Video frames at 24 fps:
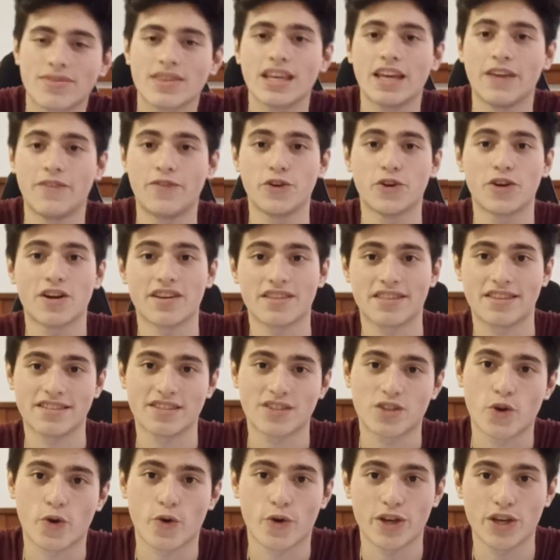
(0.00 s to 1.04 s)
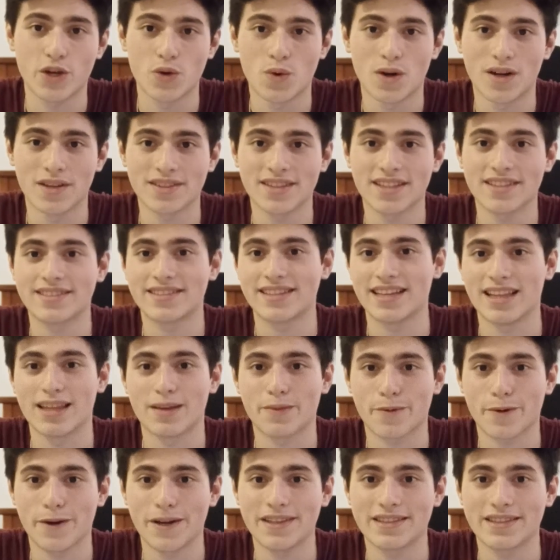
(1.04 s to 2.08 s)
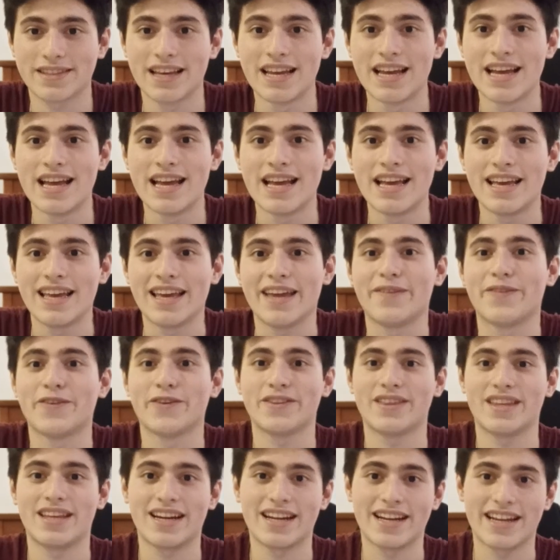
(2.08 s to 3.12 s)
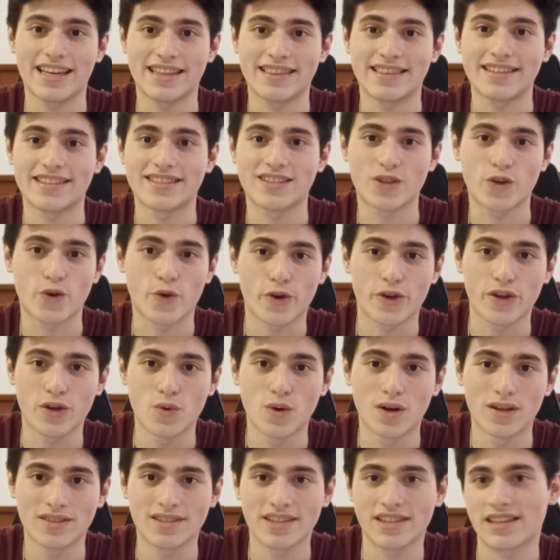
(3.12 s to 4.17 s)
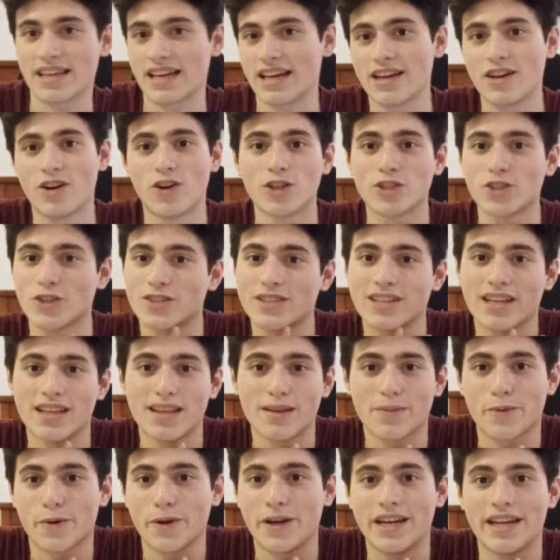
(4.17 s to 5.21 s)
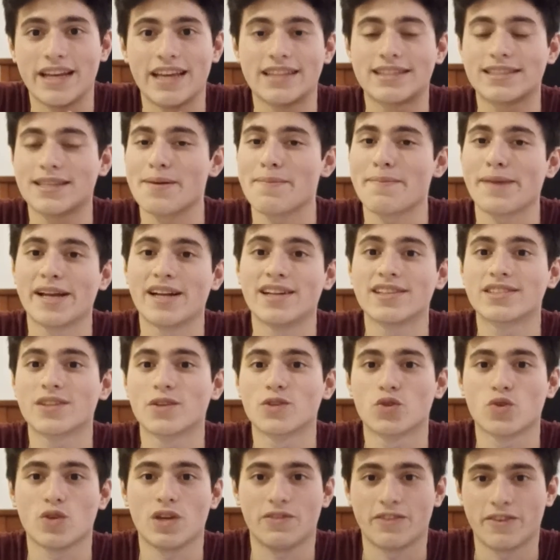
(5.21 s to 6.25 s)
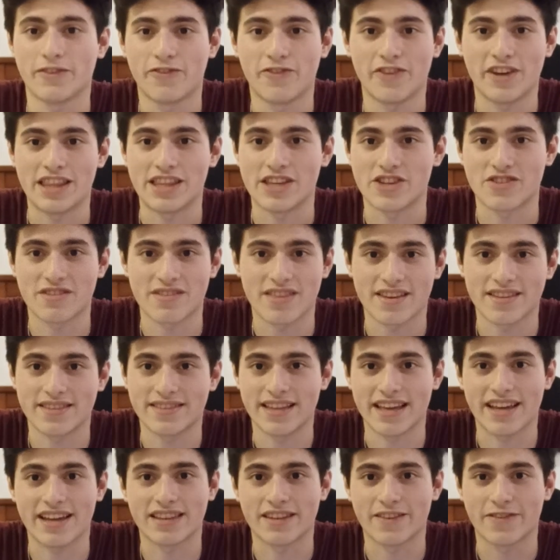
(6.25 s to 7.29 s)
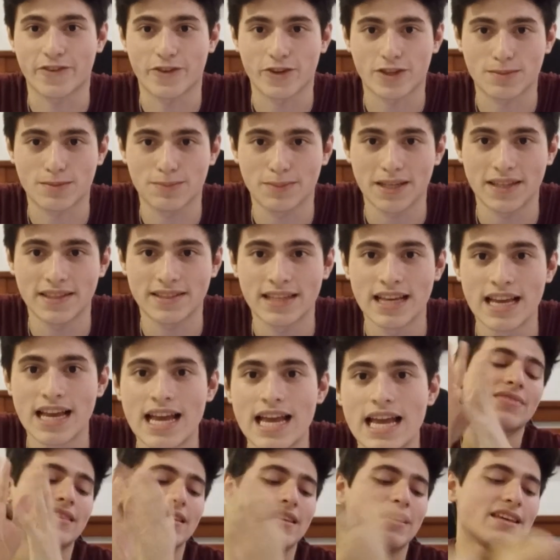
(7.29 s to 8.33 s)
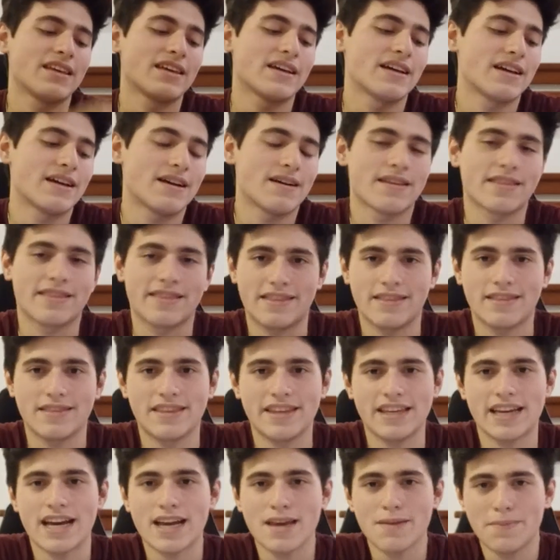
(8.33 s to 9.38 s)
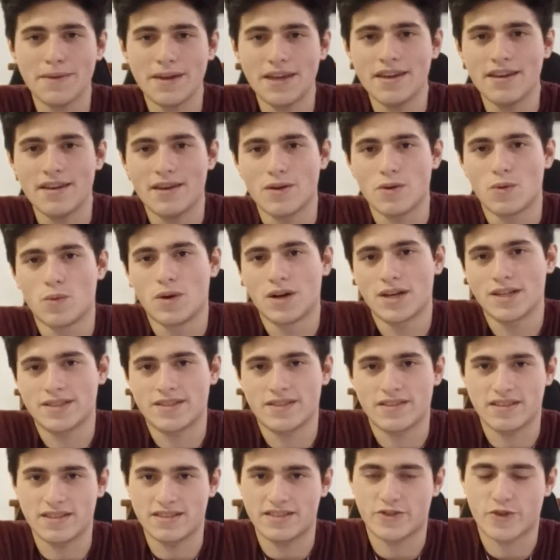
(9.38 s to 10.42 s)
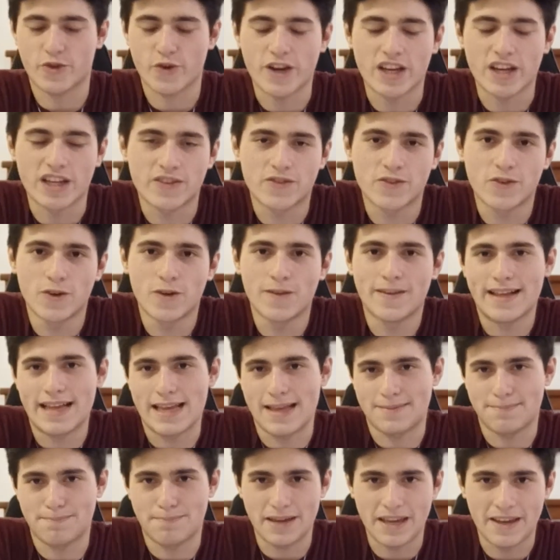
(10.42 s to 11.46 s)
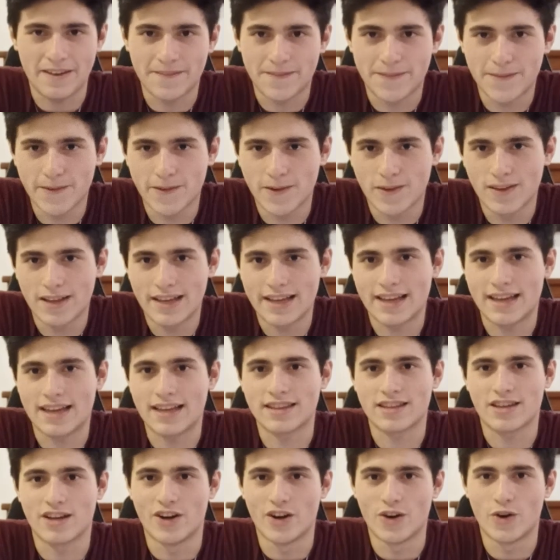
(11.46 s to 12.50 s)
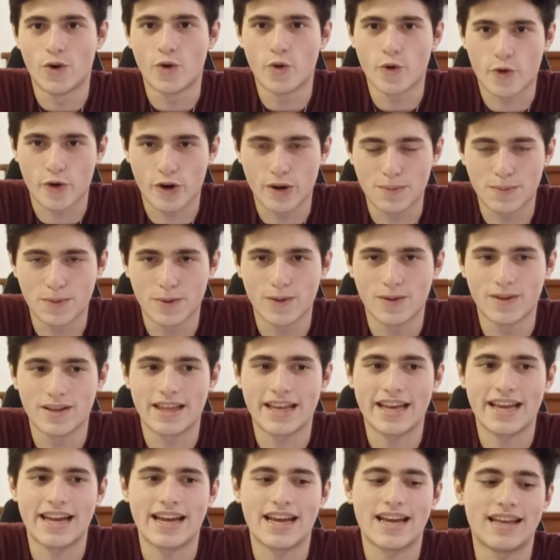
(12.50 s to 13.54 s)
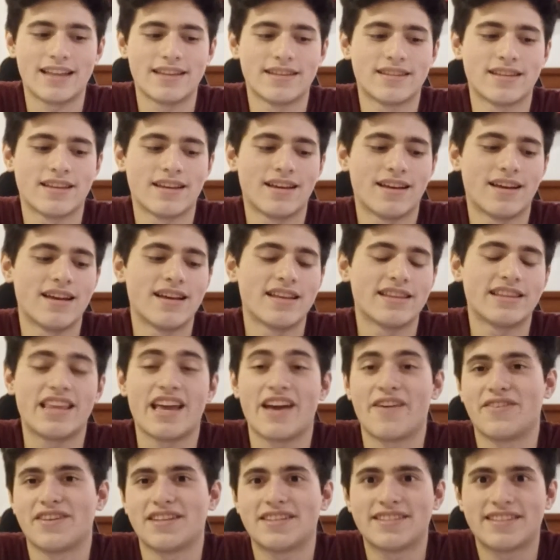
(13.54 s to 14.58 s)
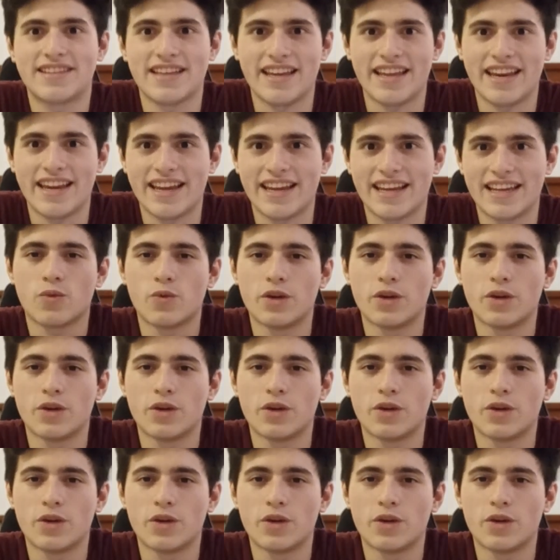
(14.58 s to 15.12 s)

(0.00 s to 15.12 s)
If you got the score you wanted, celebrate. If you didn't get the score you wanted, also celebrate. It's a milestone to even finish this thing in the first place. Yeah, the IB was stressful and painful and horrible and devastating.